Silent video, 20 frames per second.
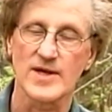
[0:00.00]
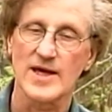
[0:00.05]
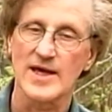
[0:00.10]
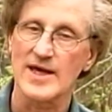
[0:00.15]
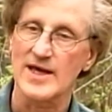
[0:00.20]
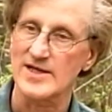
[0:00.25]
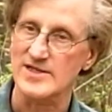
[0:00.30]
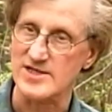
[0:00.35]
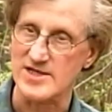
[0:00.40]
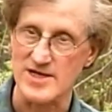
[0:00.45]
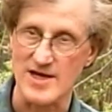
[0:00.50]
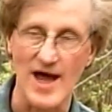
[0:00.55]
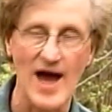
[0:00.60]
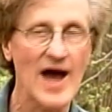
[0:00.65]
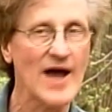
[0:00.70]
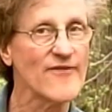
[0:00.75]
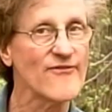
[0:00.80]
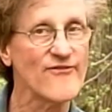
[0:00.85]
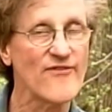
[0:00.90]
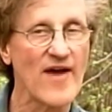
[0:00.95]
It's
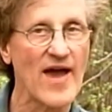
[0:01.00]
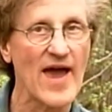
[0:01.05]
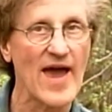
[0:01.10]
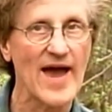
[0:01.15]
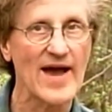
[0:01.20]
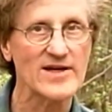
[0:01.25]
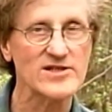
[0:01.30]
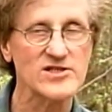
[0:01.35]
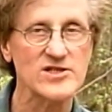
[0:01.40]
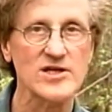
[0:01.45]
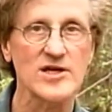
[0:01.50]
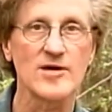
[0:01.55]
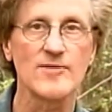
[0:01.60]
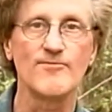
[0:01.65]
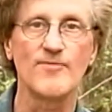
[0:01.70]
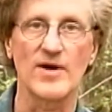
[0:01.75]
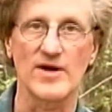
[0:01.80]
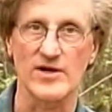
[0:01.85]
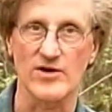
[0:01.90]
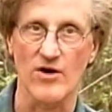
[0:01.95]
not fast,
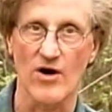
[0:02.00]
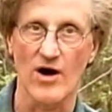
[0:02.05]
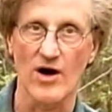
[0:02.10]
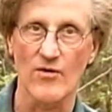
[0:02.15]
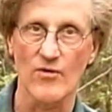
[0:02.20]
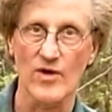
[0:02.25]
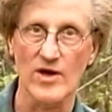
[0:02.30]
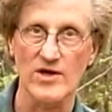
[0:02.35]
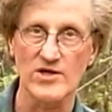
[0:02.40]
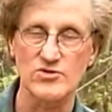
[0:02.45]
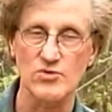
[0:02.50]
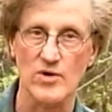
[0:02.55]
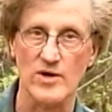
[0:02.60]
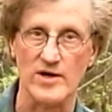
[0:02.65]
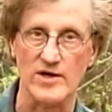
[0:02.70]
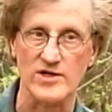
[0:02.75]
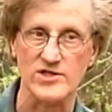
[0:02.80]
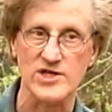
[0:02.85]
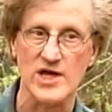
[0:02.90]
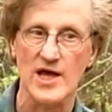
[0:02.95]
but it always
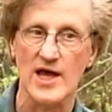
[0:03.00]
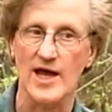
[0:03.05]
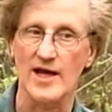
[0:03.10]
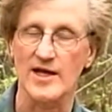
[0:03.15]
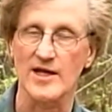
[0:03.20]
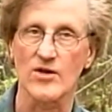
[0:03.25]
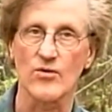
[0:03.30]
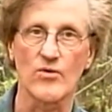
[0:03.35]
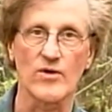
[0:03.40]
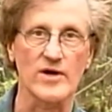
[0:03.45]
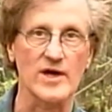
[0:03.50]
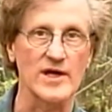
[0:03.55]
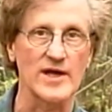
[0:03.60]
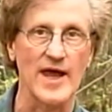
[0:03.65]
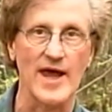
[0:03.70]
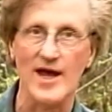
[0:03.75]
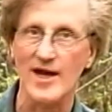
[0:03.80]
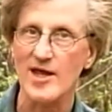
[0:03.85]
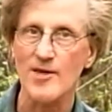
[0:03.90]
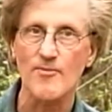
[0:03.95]
works, and it'll work in
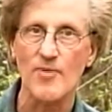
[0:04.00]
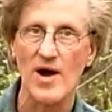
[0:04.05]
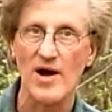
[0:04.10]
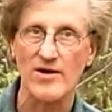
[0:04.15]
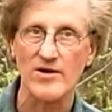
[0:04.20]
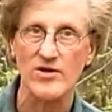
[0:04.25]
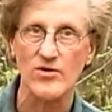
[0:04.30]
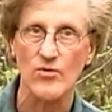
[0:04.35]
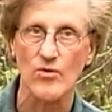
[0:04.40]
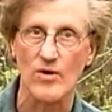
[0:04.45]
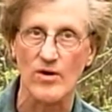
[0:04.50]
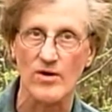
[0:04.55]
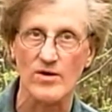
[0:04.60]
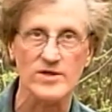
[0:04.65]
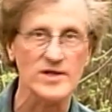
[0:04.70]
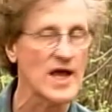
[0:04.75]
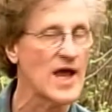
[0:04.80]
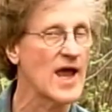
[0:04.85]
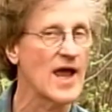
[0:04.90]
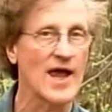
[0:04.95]
any part of the world,
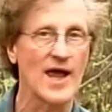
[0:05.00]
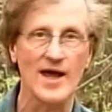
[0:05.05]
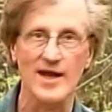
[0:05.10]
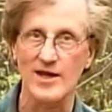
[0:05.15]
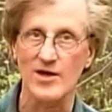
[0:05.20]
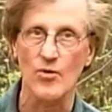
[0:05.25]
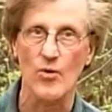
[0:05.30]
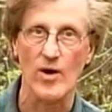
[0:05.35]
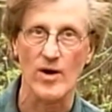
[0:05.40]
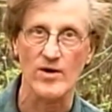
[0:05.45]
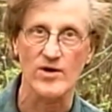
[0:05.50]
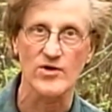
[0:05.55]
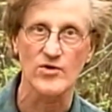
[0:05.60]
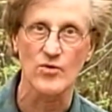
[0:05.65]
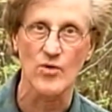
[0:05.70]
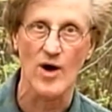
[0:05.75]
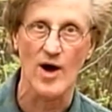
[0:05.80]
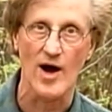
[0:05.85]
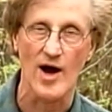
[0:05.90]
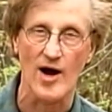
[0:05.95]
anywhere
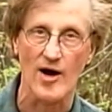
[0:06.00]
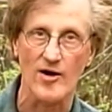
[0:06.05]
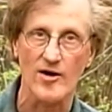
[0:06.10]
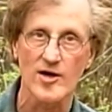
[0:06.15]
you are.